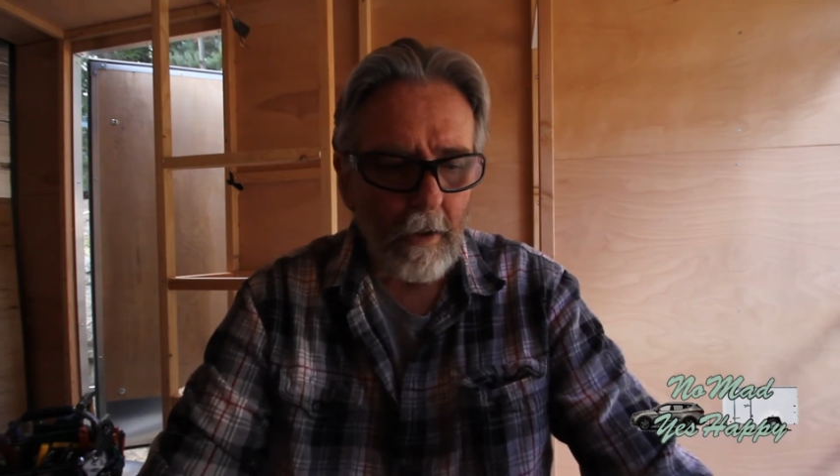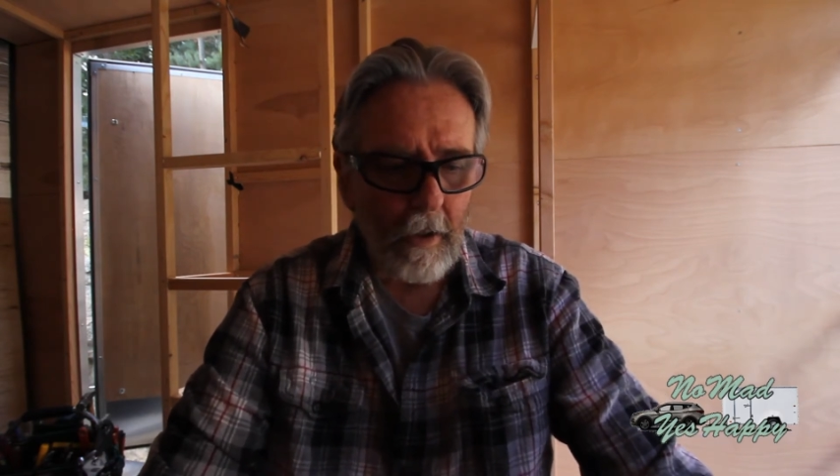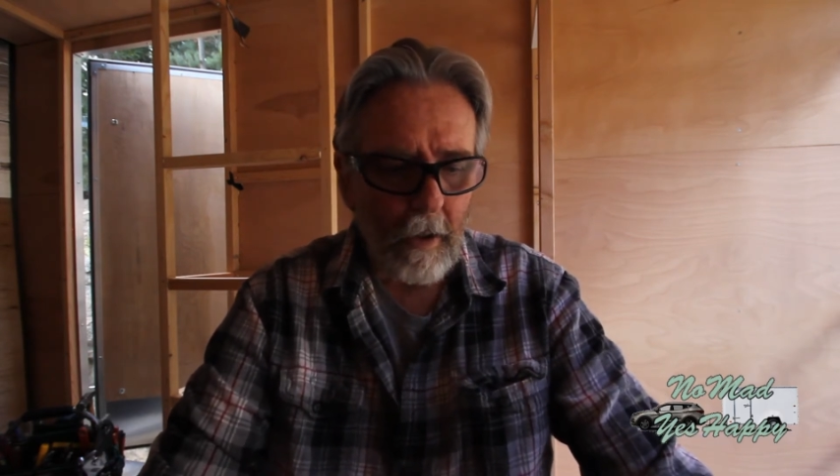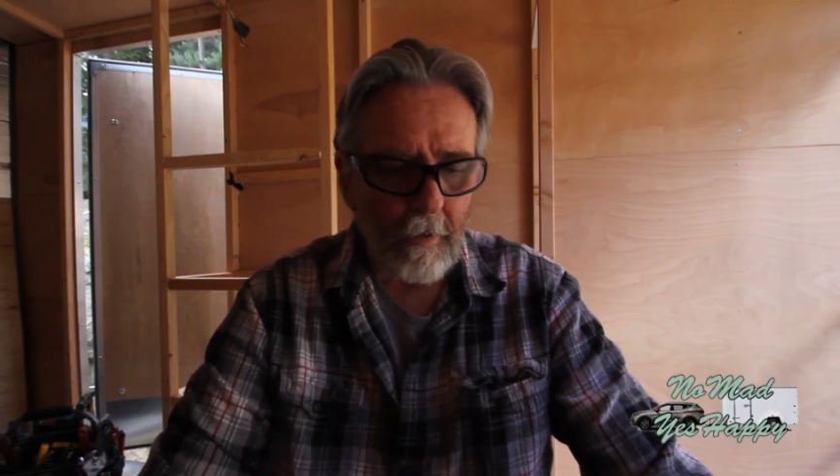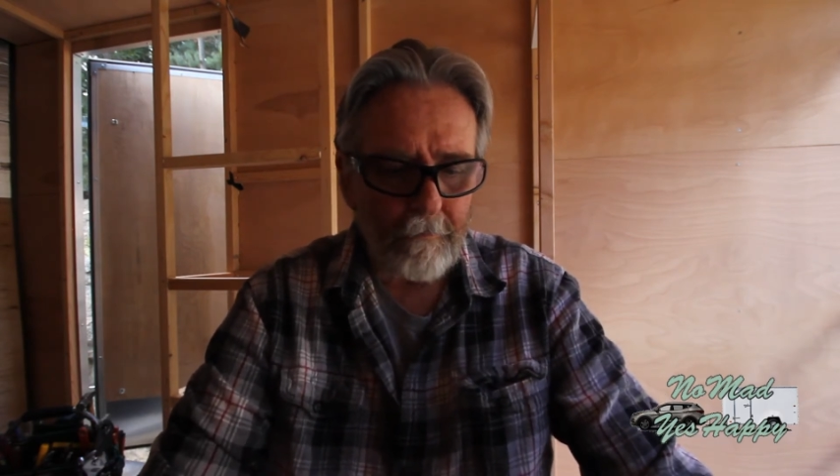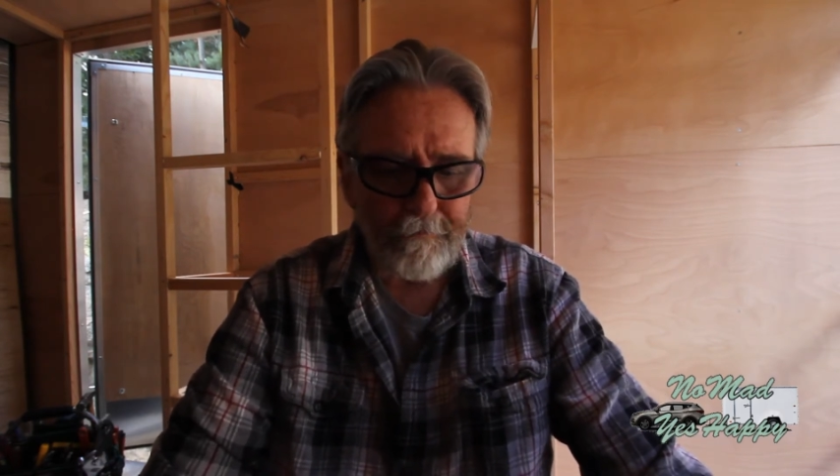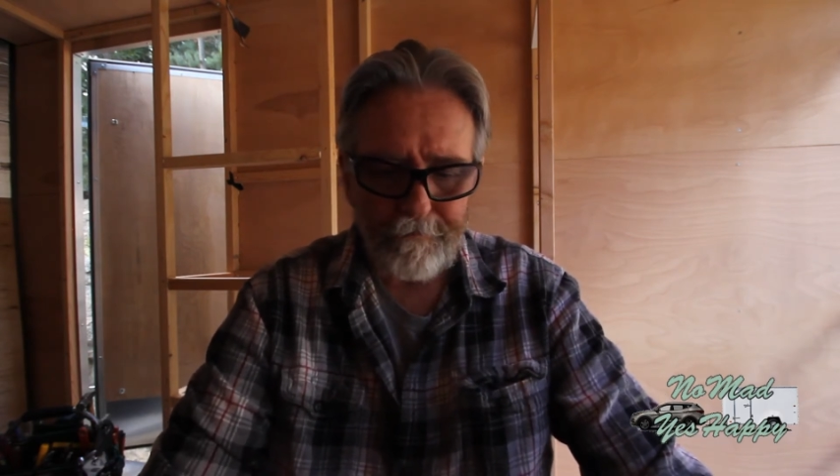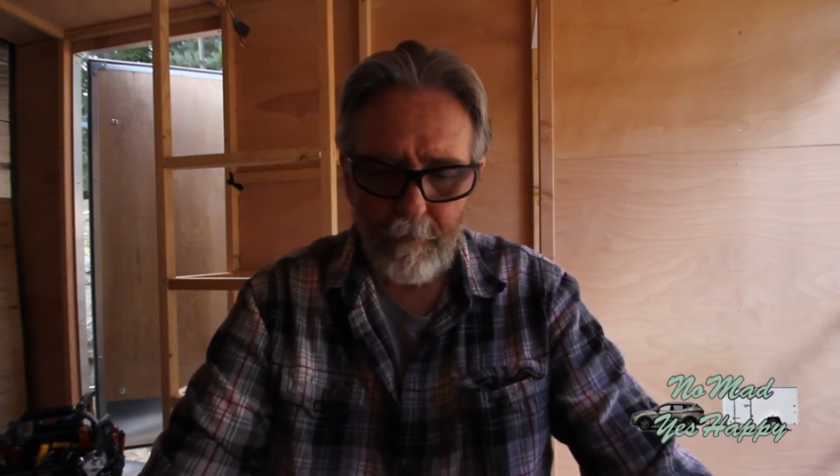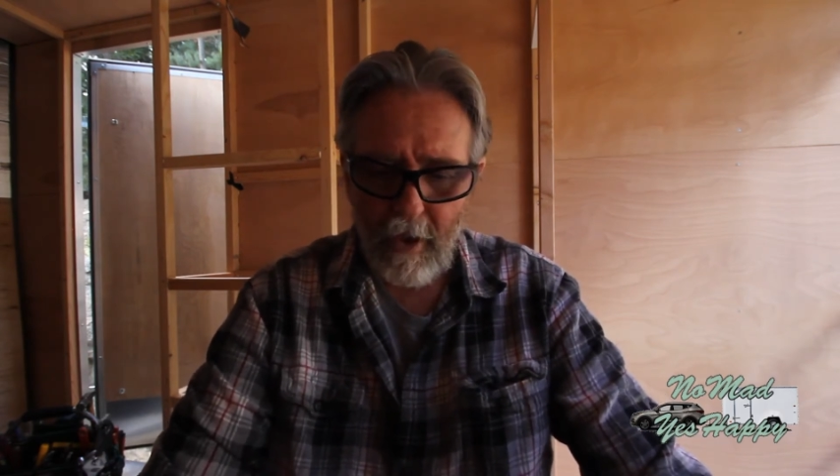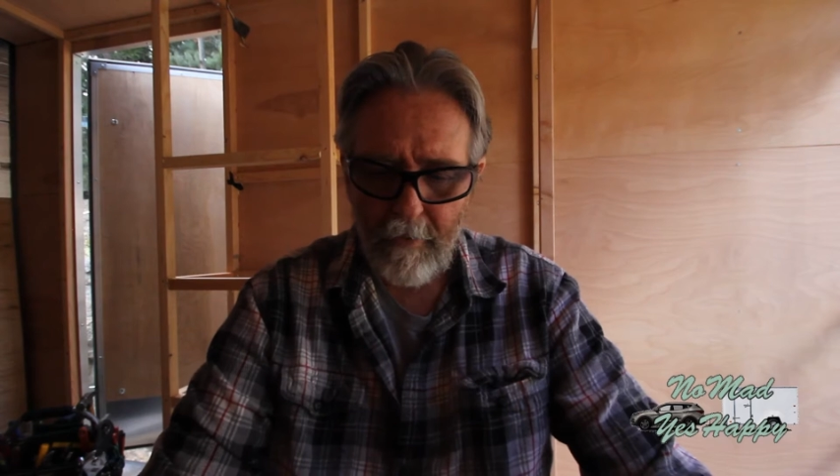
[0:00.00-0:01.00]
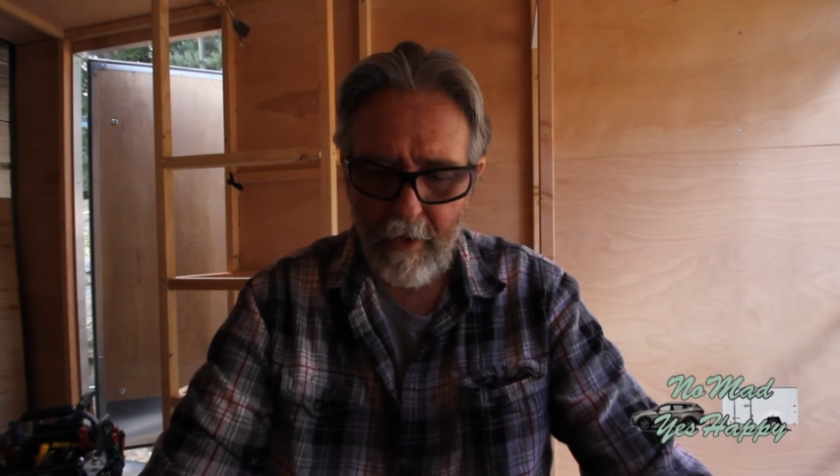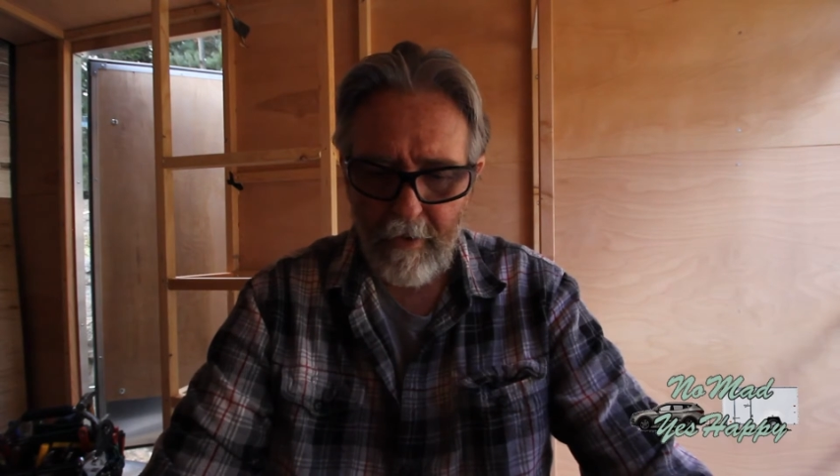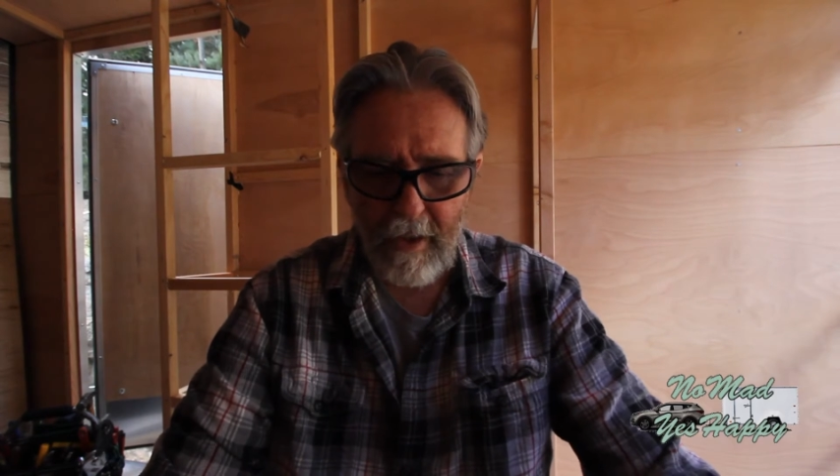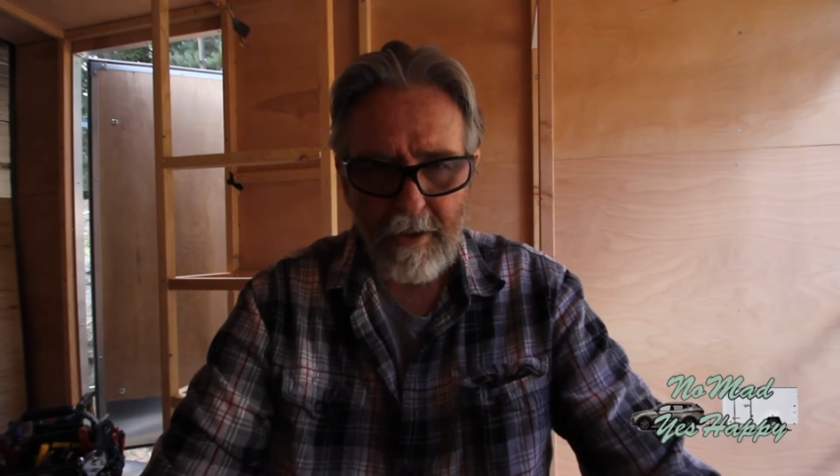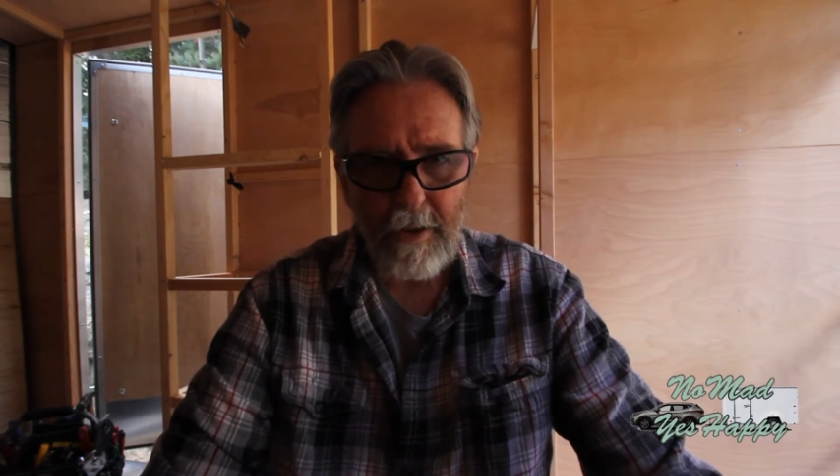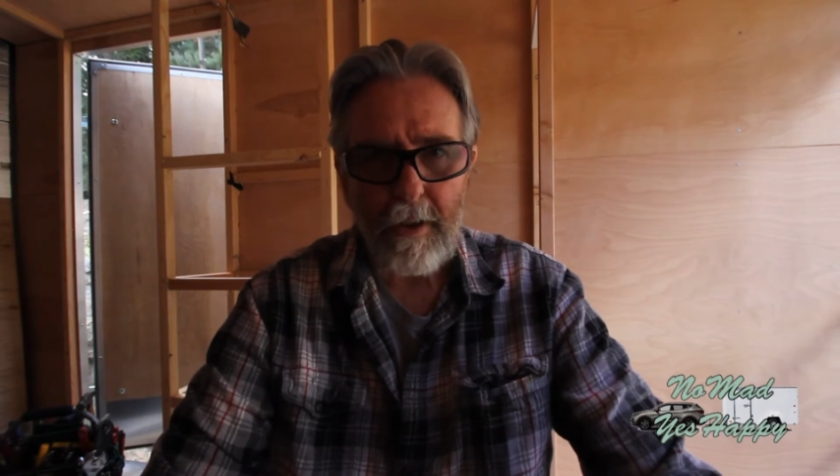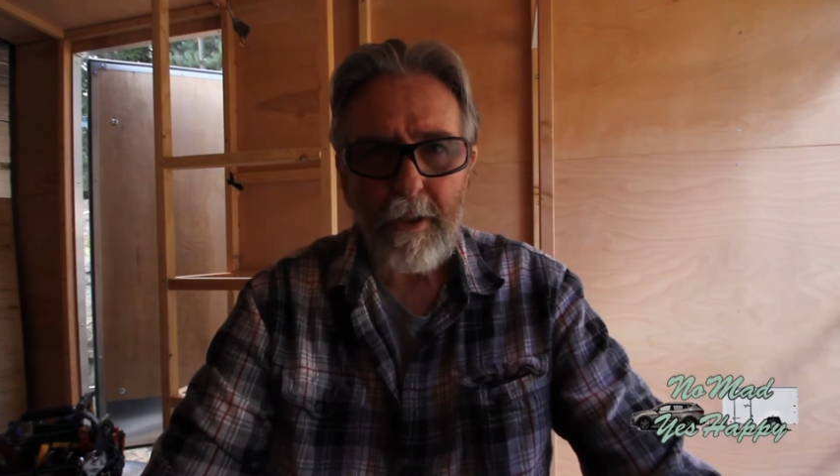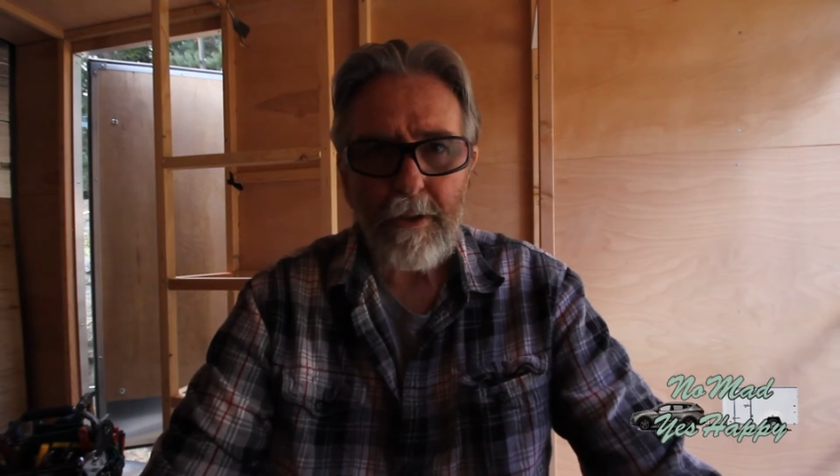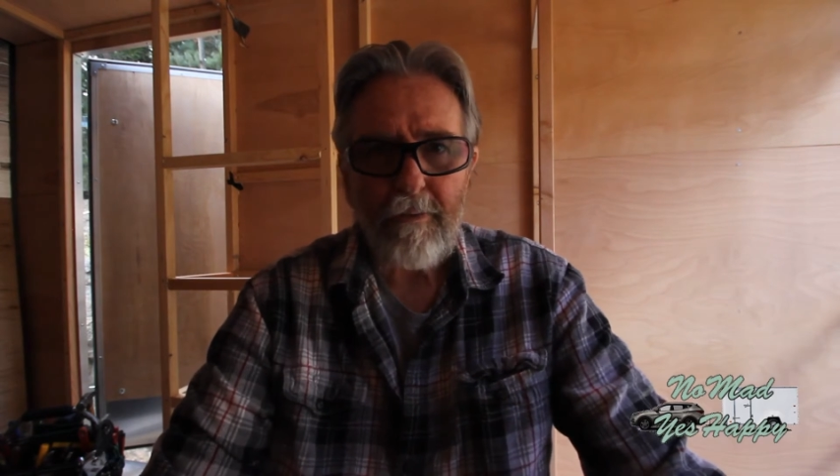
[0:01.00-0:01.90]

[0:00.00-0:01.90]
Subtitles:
And then the insulation,